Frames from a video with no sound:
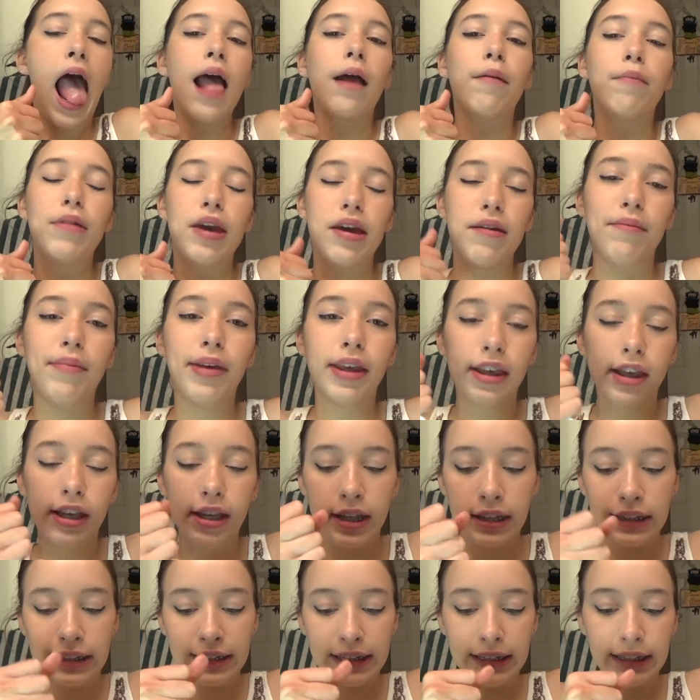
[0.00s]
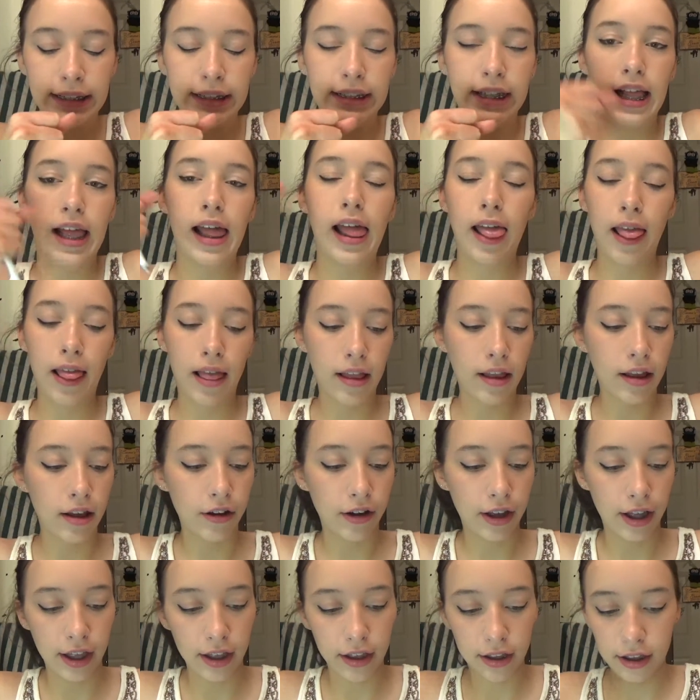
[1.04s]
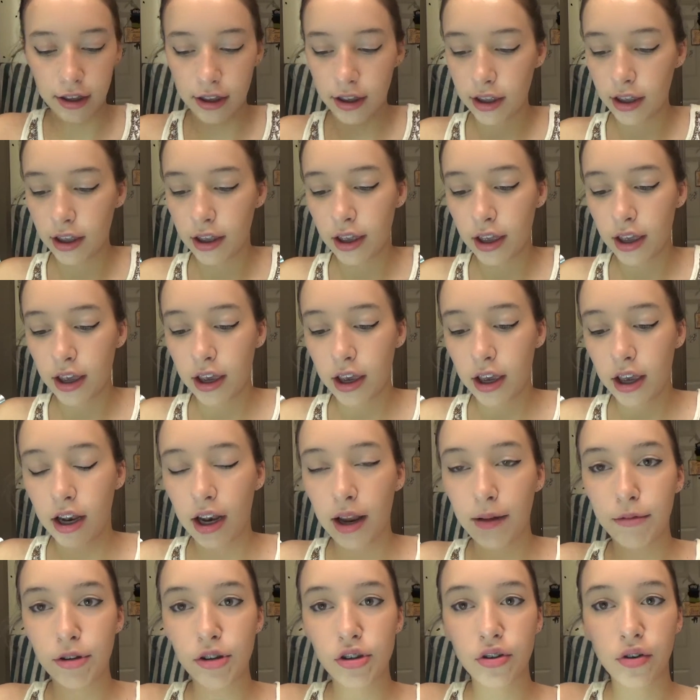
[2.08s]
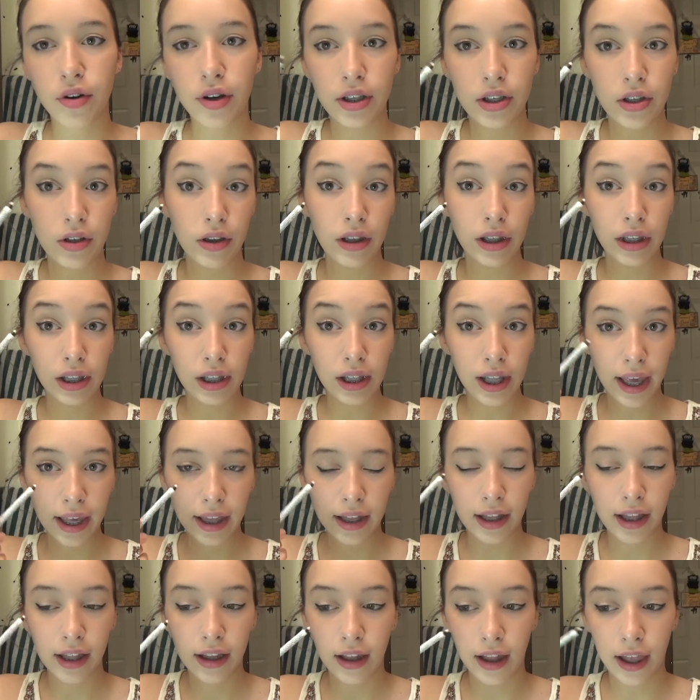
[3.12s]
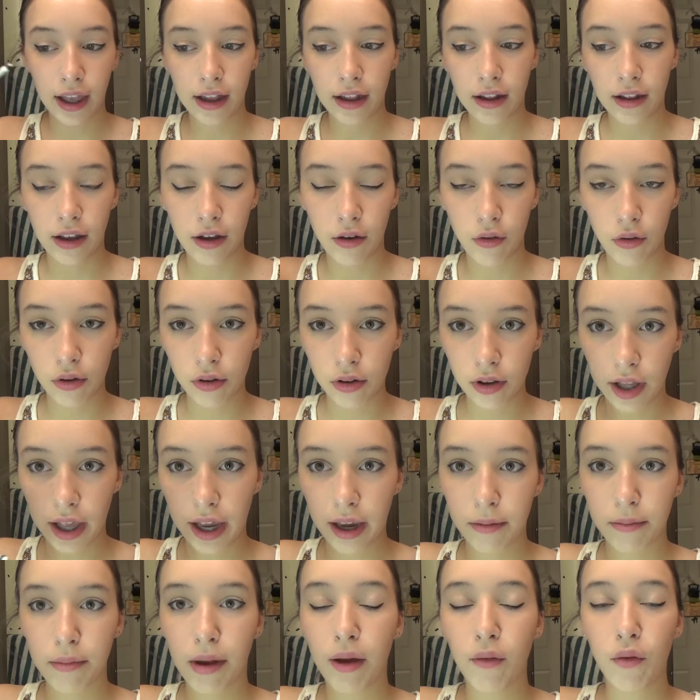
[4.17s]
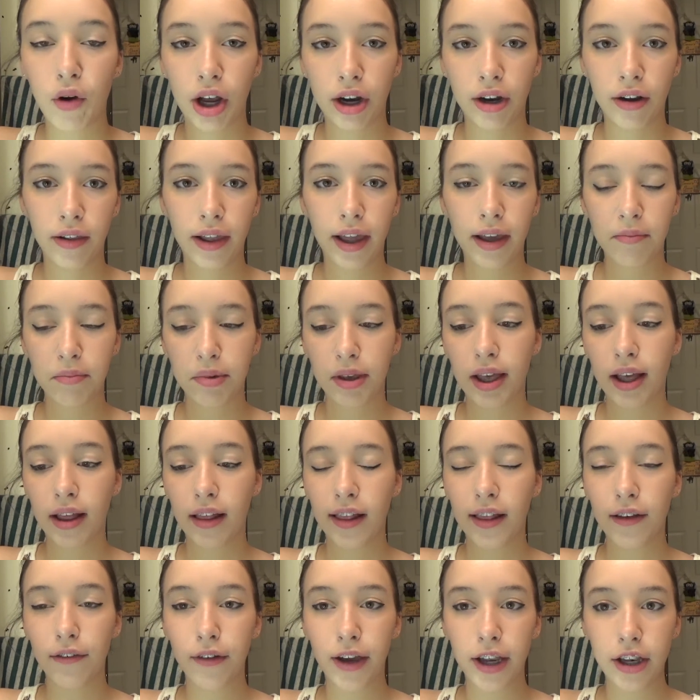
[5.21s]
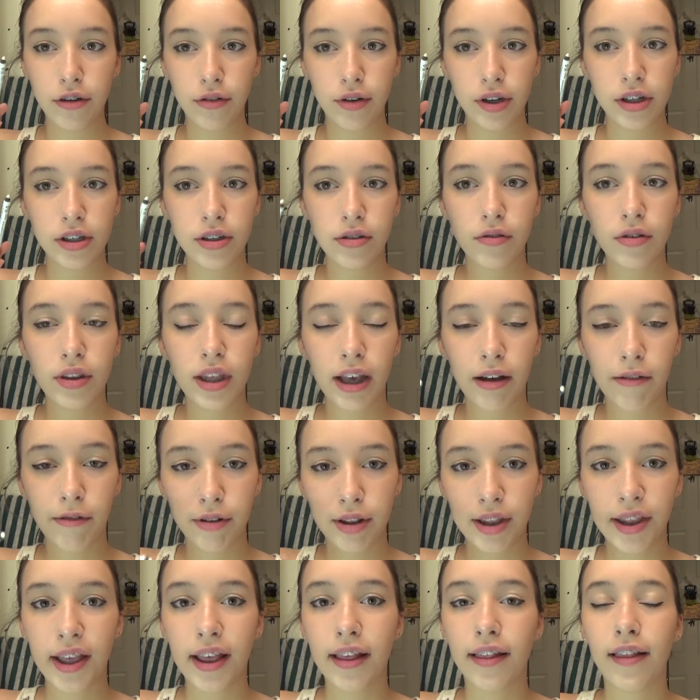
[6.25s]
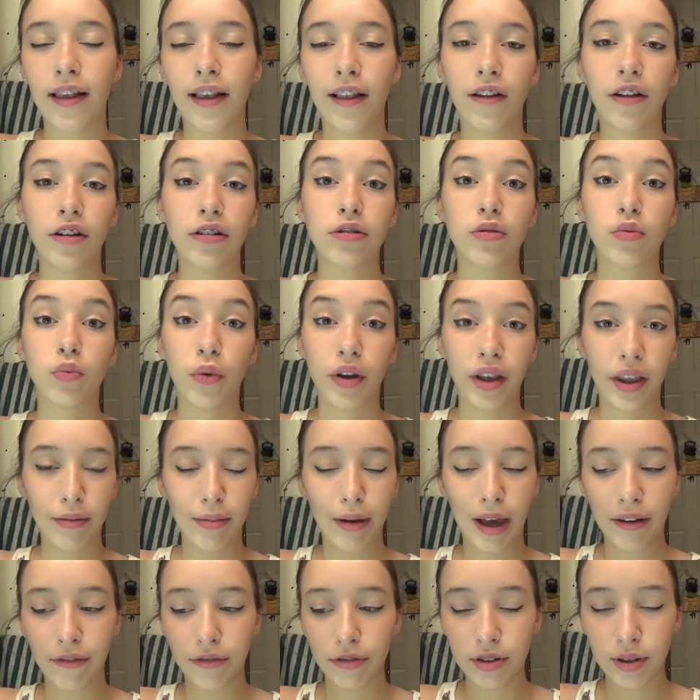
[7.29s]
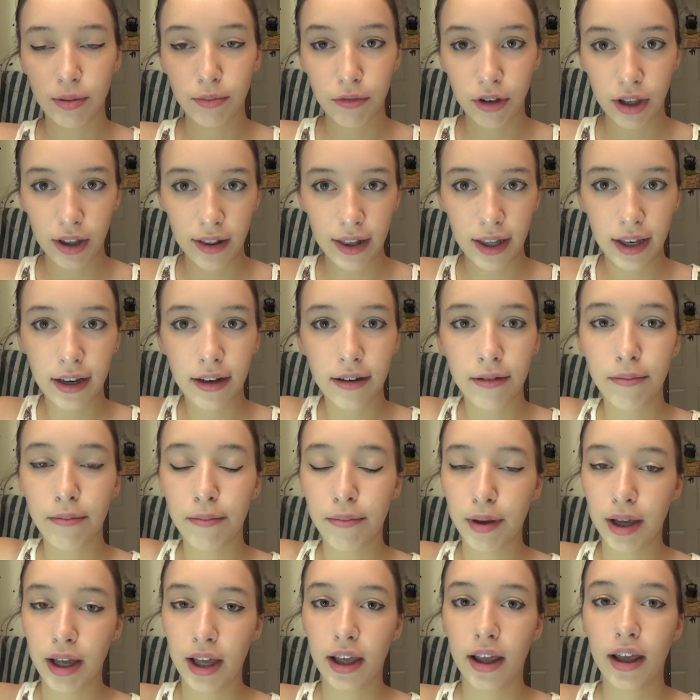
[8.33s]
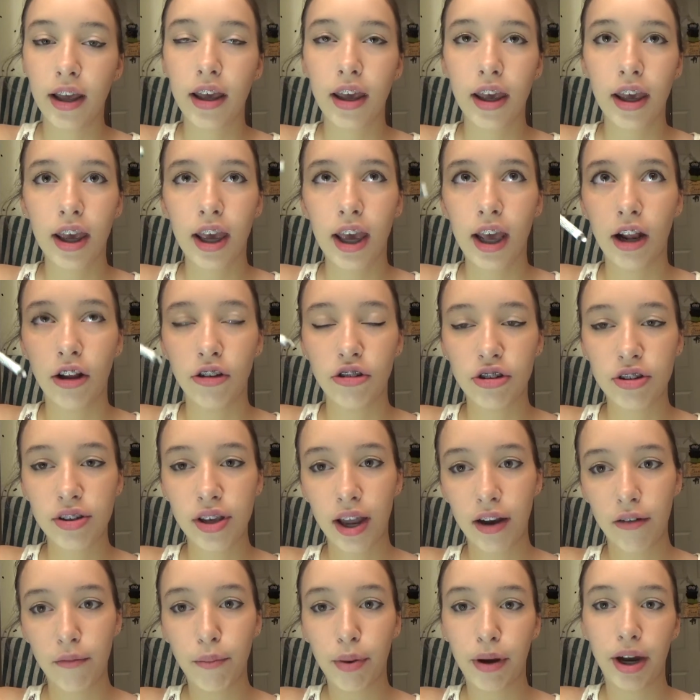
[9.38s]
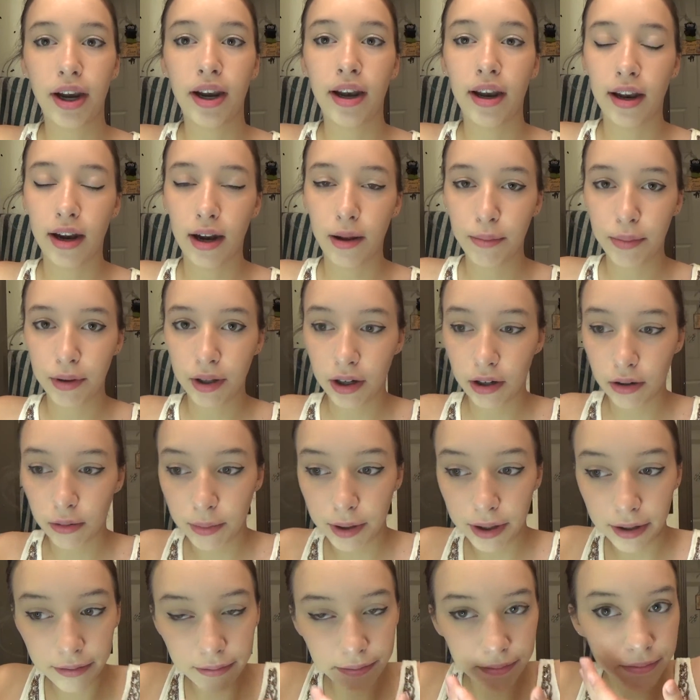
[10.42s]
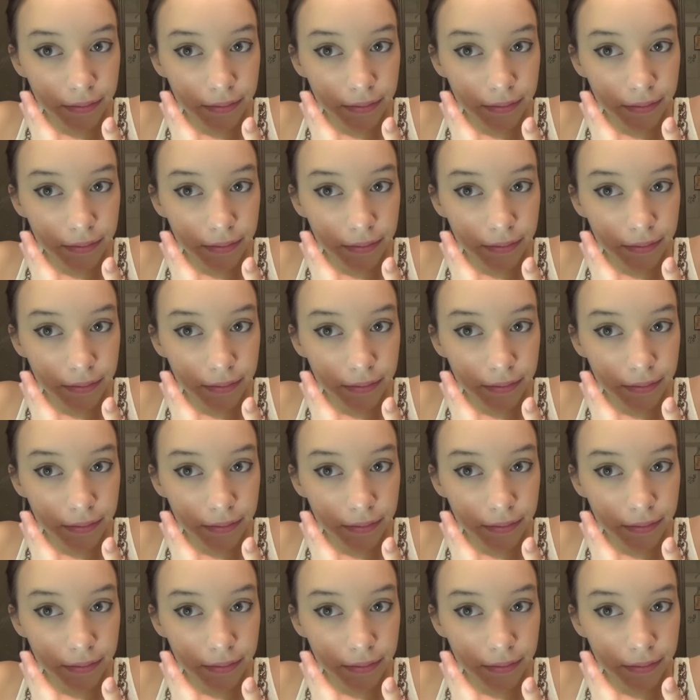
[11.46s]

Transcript: Maybe. Okay. I'm just going to lightly line my waterline because if I do it too thick with this, it looks really bad for some reason, but it'll just kind of brighten it up a little bit.